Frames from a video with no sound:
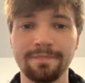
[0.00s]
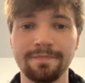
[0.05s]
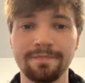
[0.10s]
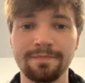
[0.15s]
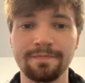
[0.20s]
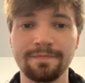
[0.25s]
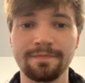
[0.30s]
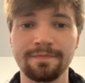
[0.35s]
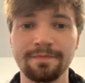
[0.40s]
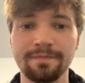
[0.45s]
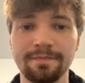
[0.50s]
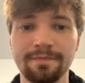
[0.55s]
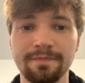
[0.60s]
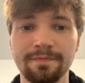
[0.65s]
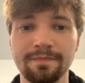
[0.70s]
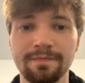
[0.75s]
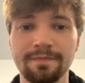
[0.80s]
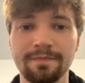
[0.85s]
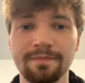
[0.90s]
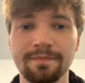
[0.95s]

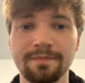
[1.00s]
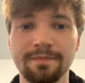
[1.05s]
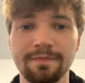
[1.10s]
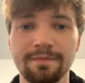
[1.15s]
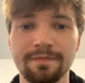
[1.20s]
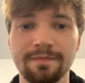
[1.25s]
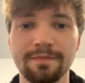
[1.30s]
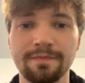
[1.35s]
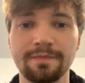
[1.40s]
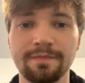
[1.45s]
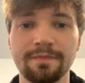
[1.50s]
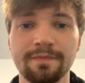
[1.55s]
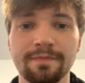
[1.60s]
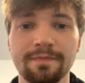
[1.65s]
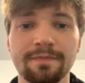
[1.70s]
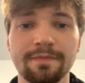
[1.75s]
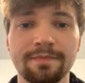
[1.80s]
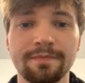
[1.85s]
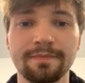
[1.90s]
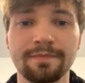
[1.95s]

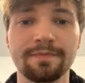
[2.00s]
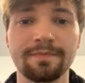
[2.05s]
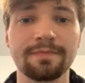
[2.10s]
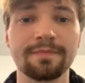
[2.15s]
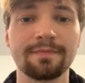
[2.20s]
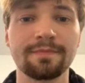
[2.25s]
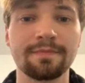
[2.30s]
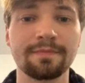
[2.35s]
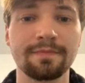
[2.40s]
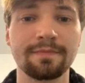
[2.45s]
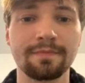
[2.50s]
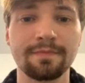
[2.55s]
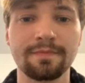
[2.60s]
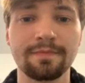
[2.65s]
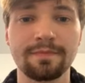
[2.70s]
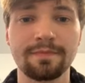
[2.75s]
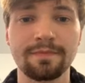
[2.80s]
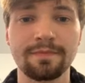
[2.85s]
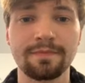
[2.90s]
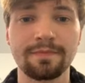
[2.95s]

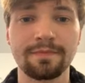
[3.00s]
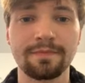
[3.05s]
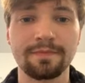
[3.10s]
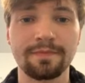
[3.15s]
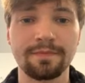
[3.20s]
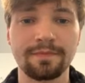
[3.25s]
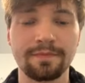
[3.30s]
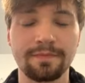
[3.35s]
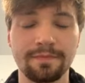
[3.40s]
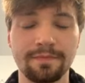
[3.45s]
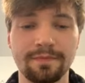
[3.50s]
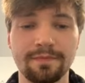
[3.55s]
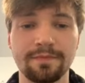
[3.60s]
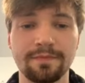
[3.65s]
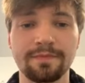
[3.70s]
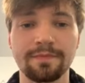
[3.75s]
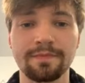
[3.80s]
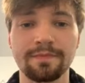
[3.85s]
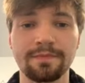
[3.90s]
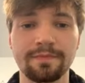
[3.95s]

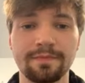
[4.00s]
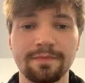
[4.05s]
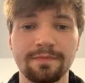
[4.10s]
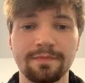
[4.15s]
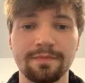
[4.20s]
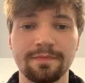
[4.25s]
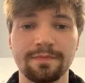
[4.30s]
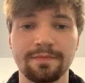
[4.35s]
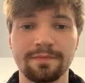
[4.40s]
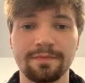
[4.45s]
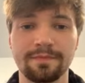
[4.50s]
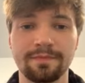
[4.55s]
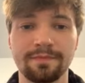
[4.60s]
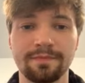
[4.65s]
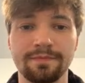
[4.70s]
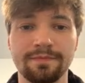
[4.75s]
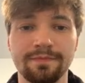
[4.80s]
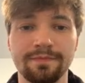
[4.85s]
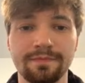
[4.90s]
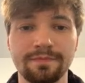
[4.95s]

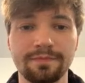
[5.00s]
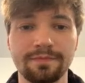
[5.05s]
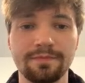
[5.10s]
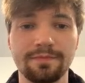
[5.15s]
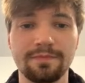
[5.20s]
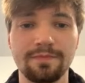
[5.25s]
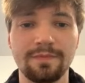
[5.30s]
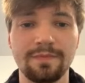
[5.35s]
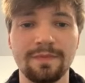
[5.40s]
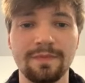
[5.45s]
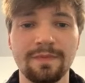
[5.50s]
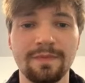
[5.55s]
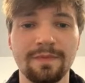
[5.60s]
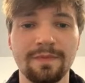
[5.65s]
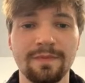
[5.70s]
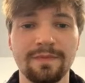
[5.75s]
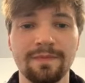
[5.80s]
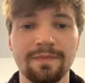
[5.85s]
(silent)